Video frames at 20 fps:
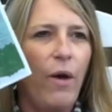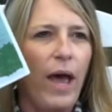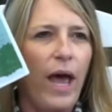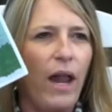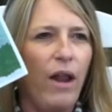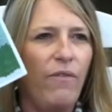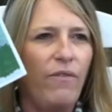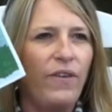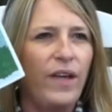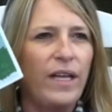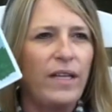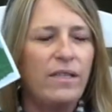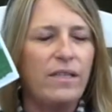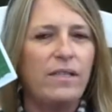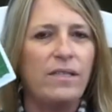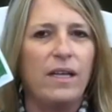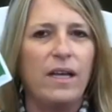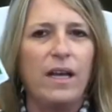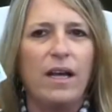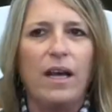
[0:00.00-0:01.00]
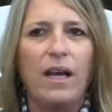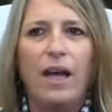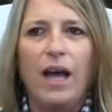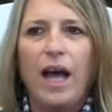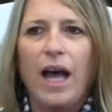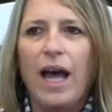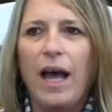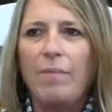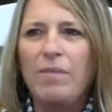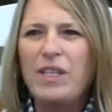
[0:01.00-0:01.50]
Elephants.
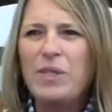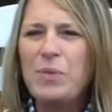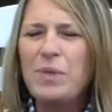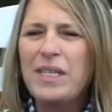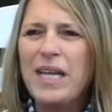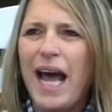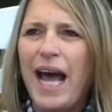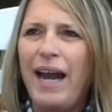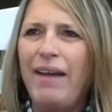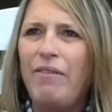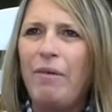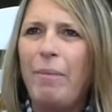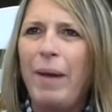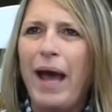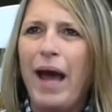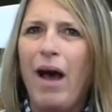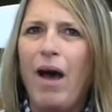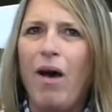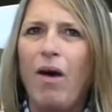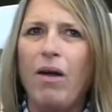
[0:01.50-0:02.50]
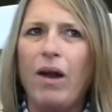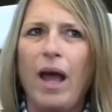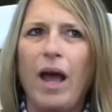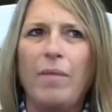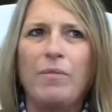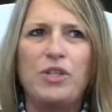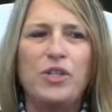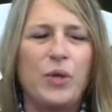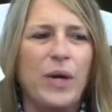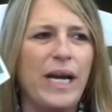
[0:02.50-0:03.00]
This was kind of
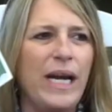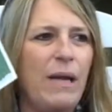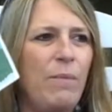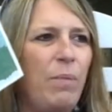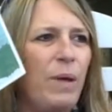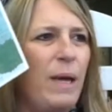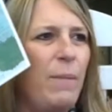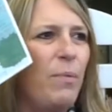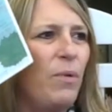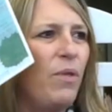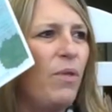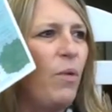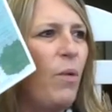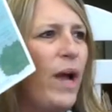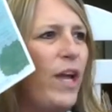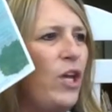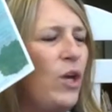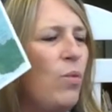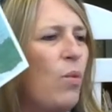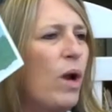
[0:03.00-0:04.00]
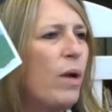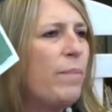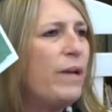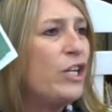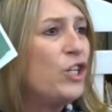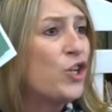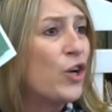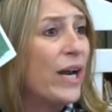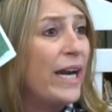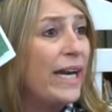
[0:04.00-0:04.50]
about treating people the way you want to be
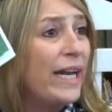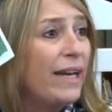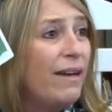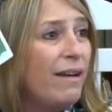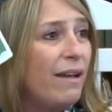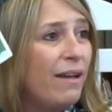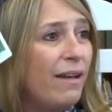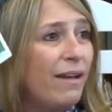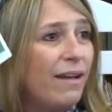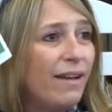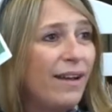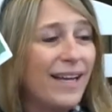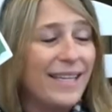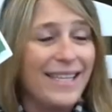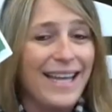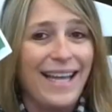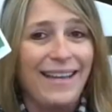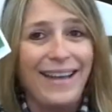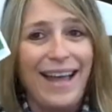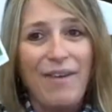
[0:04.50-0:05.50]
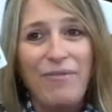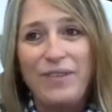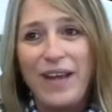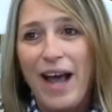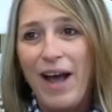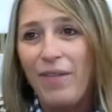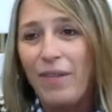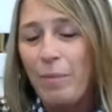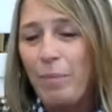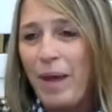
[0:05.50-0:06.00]
treated, because they left
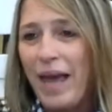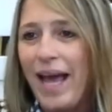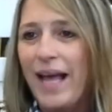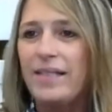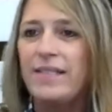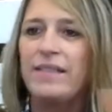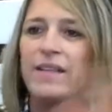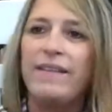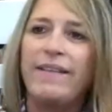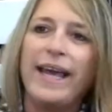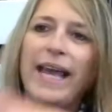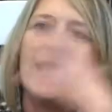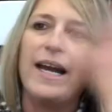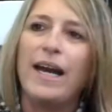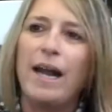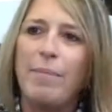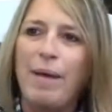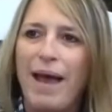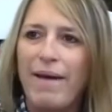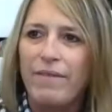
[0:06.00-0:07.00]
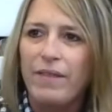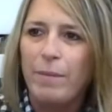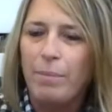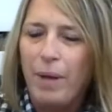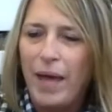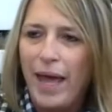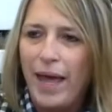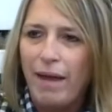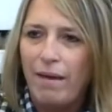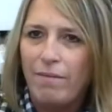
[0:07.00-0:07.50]
out the pets and then they ended up having the
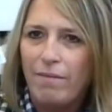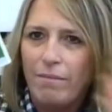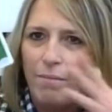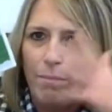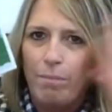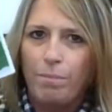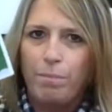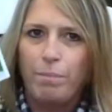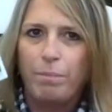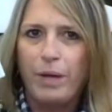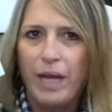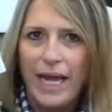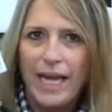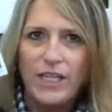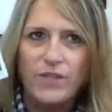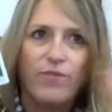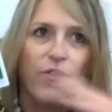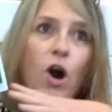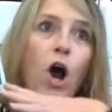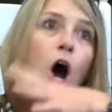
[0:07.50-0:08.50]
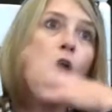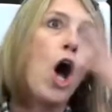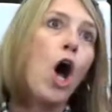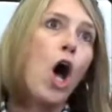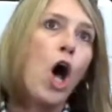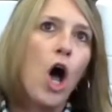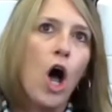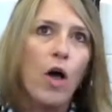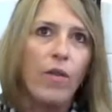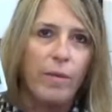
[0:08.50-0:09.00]
pet place for
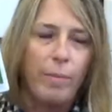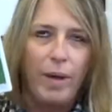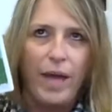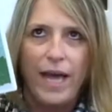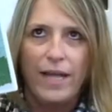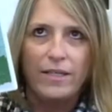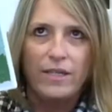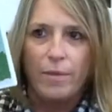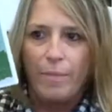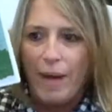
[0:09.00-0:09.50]
all the pets, no